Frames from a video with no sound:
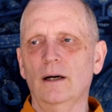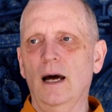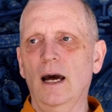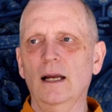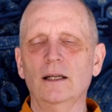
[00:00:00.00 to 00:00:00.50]

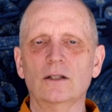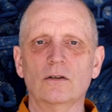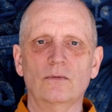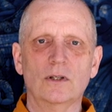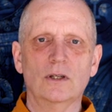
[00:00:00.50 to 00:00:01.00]
highly
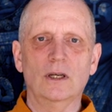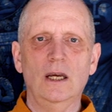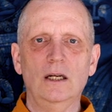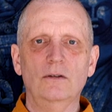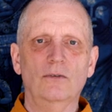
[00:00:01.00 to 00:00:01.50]

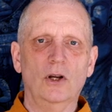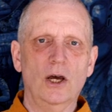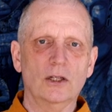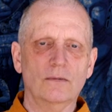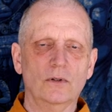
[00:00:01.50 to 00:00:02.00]
sophisticated
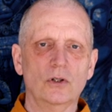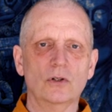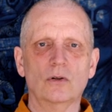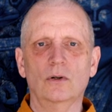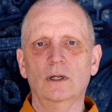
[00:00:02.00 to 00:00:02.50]

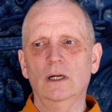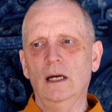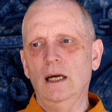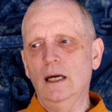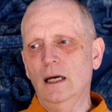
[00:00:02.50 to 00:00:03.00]
philosophers or
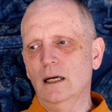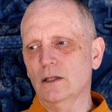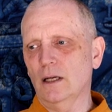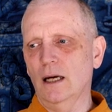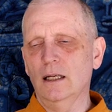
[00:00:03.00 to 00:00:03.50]

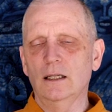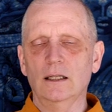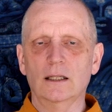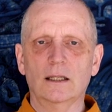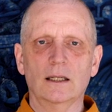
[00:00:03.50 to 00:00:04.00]

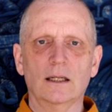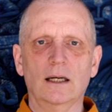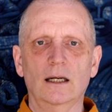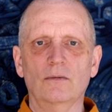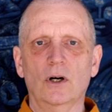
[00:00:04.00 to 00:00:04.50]
scientist
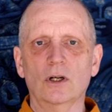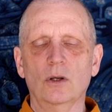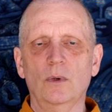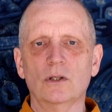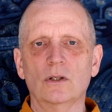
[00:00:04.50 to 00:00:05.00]
kind of
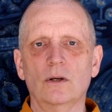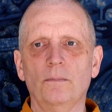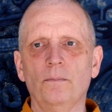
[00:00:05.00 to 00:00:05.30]
arguments.